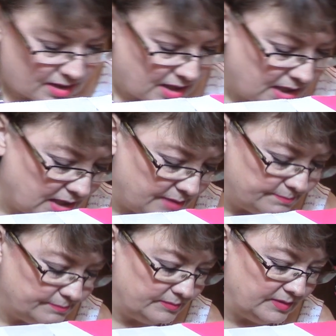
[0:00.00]

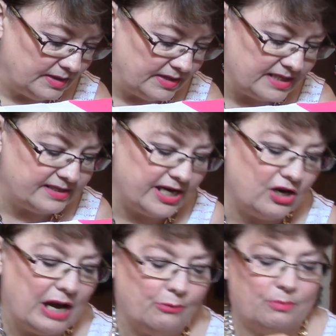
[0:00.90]
Um, this
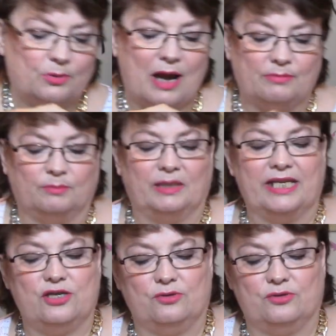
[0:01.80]
here I will probably
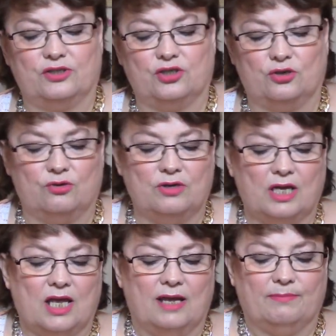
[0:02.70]
use too,
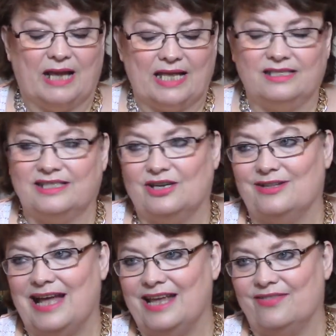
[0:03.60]
but I
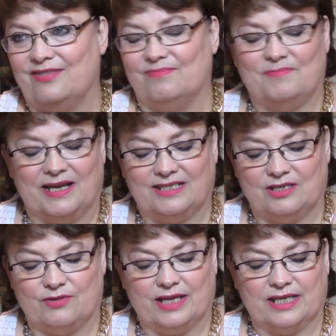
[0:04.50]
still I I
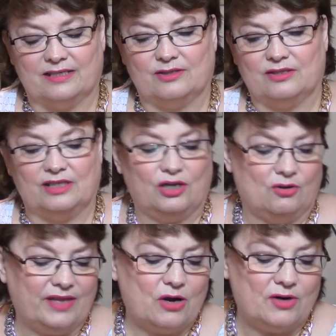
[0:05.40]
still think it's you know
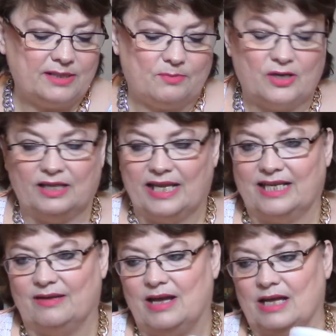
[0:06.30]
they always put like
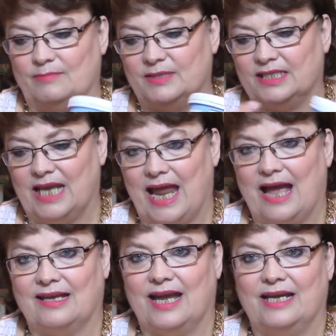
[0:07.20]
a, a
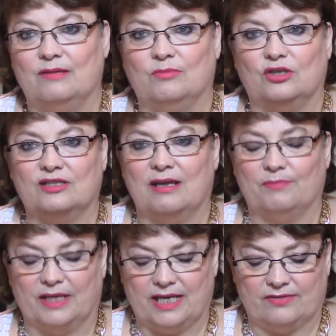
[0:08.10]
snack item or
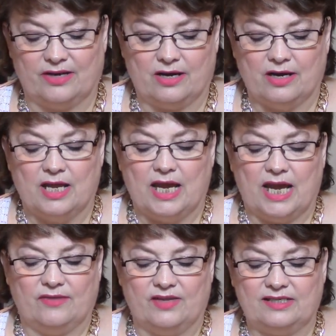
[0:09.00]
something in there,
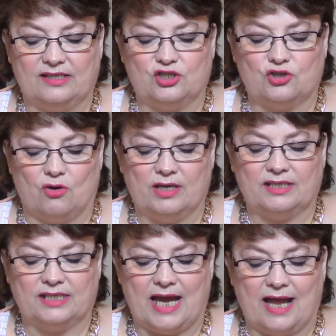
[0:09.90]
and this is short
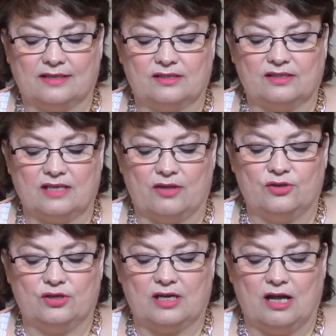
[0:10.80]
stacks
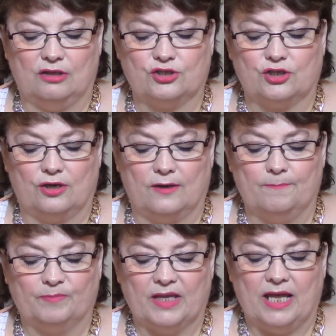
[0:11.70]
Southern Culture
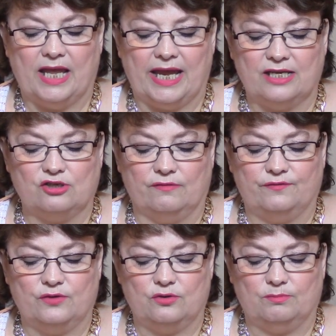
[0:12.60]
Angel
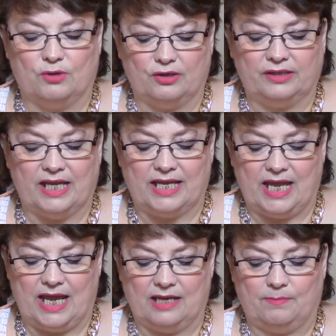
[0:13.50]
Food Birthday Cake